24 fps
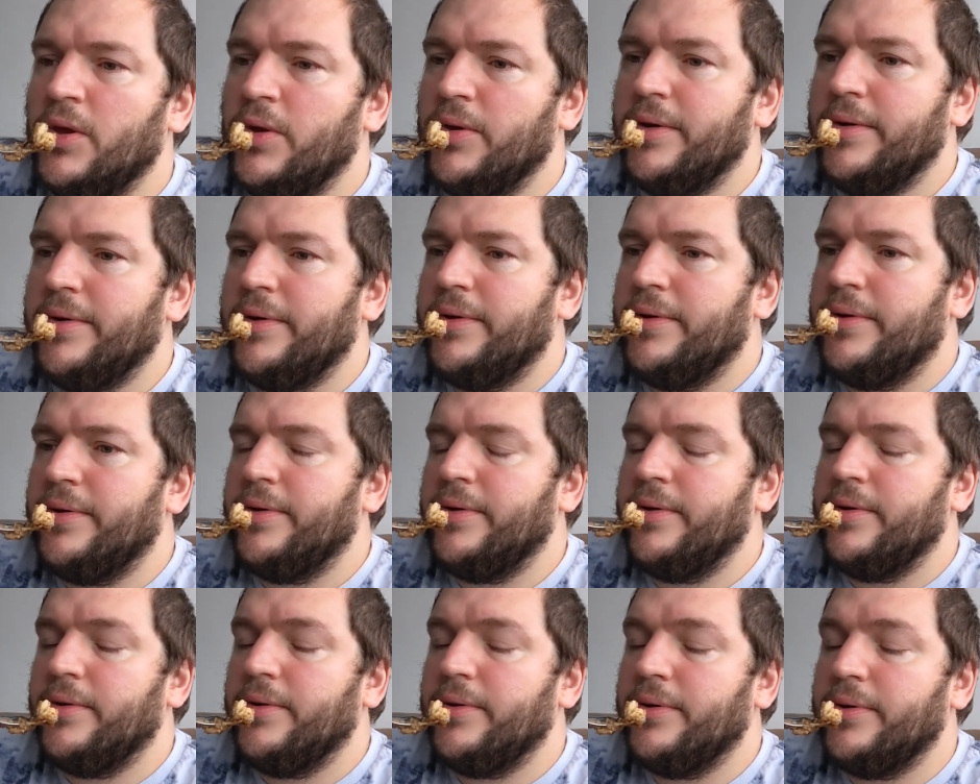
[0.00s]

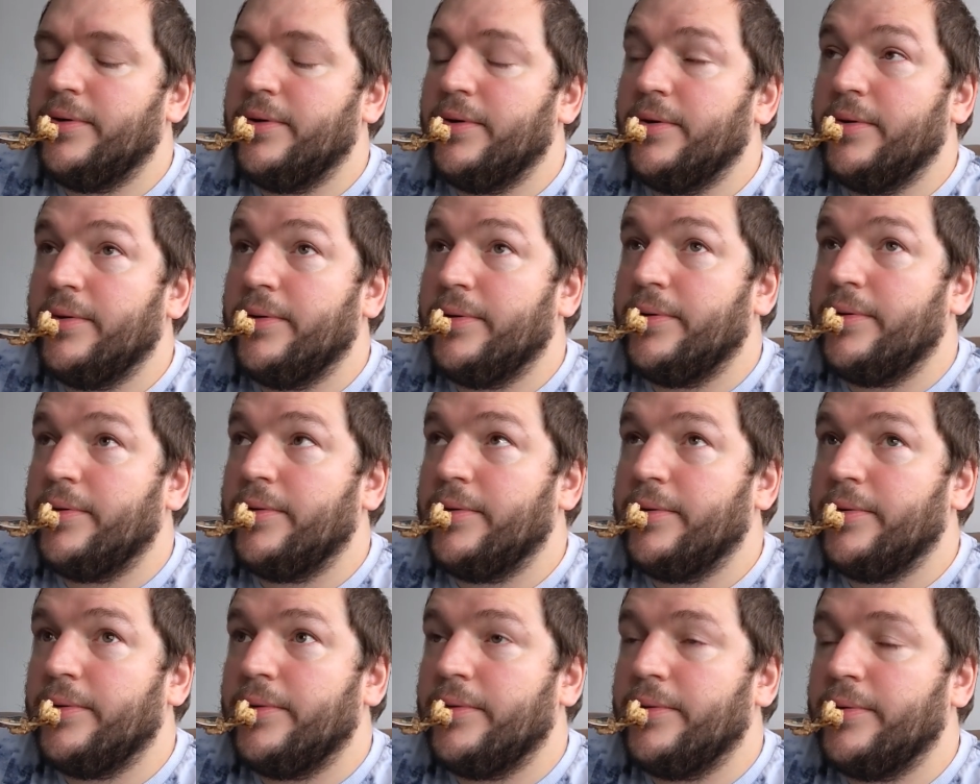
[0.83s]

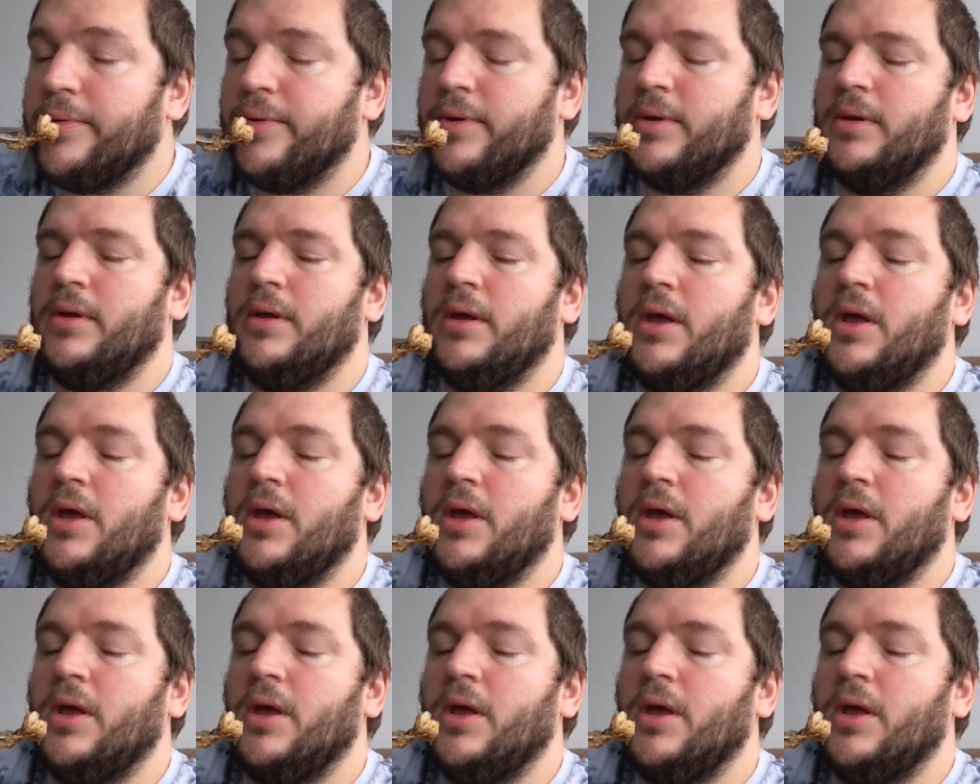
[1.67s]
Nothing is said.